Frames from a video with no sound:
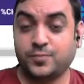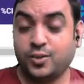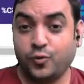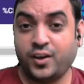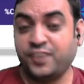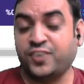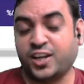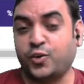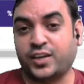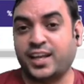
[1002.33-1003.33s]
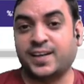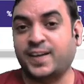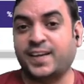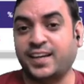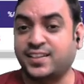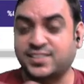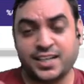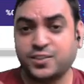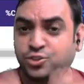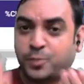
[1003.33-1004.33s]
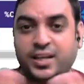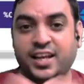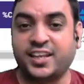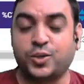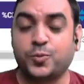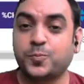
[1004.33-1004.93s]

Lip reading: Very difficult to calculate, I understand. So I'm telling you.